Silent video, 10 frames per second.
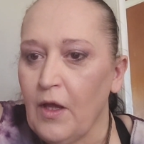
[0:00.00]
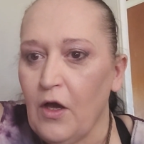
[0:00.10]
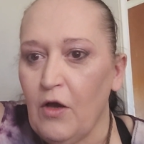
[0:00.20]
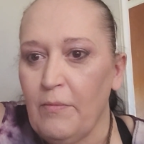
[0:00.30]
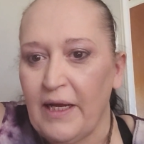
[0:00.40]

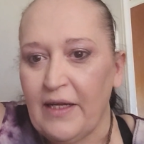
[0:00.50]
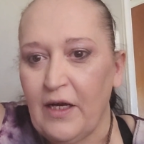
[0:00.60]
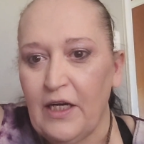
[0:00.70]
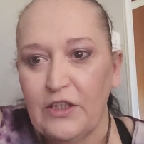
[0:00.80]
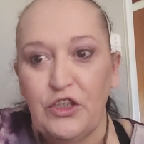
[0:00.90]
Oh my
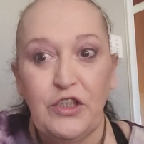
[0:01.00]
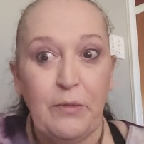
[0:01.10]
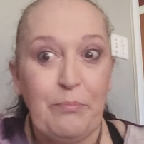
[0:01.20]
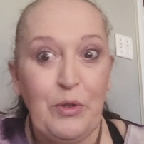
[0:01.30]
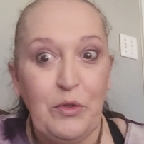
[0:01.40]
gosh.
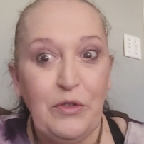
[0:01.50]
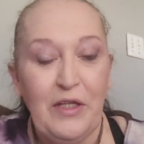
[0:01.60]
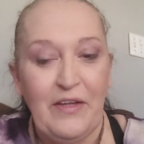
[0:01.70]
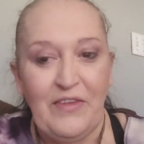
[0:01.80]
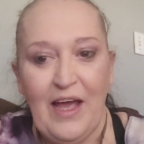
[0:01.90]
The
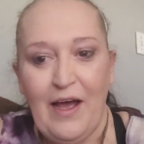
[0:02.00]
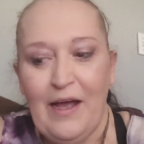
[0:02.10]
pull on that.